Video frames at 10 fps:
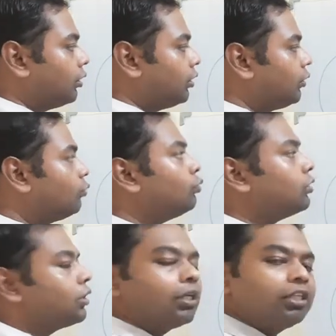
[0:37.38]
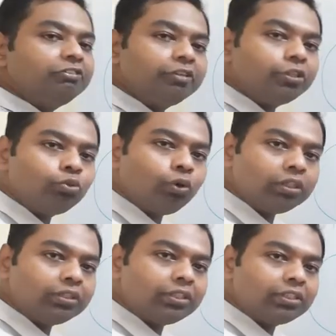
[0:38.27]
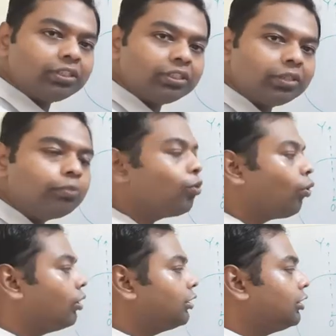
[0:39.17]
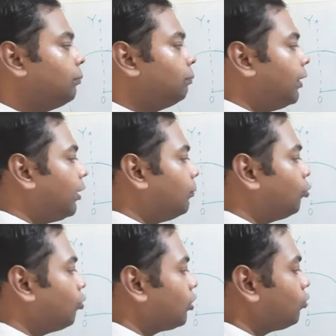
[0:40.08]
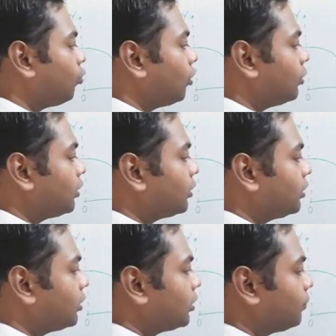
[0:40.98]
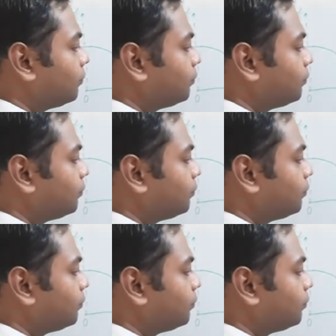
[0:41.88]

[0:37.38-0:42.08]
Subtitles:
use a different coordinate system called the plane polar coordinate system.